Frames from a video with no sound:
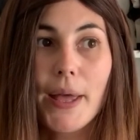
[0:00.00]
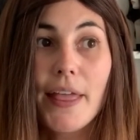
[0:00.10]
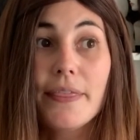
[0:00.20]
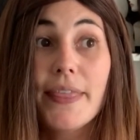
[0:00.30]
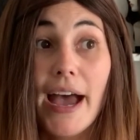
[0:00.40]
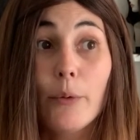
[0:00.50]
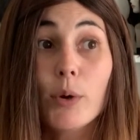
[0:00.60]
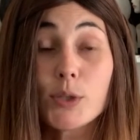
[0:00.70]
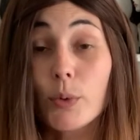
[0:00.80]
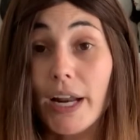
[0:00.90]
And that
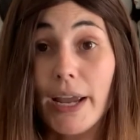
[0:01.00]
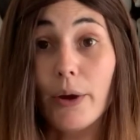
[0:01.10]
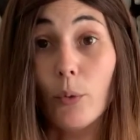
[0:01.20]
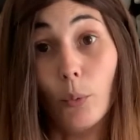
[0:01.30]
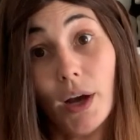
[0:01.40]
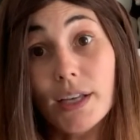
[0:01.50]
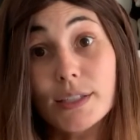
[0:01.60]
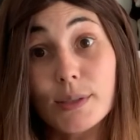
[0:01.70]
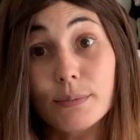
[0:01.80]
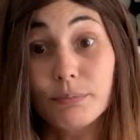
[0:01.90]
was what I
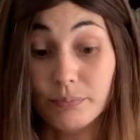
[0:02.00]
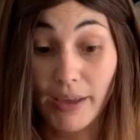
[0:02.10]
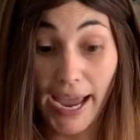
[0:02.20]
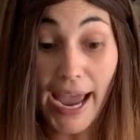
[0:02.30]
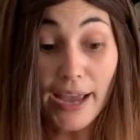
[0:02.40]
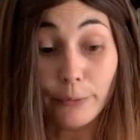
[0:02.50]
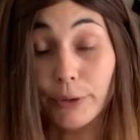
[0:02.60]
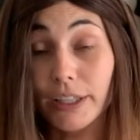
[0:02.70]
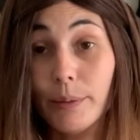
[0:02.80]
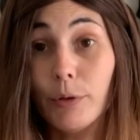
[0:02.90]
was at,
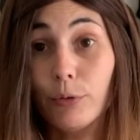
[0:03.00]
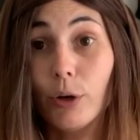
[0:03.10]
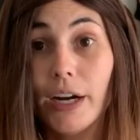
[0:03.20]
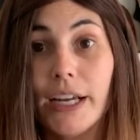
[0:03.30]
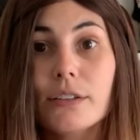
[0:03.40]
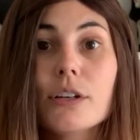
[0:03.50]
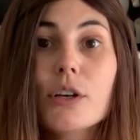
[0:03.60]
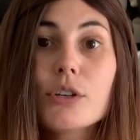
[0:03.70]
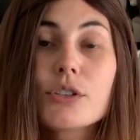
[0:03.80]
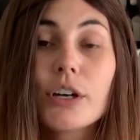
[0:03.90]
really, before I
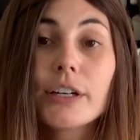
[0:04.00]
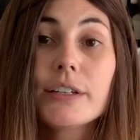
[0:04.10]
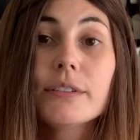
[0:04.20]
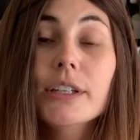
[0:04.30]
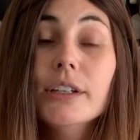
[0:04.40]
started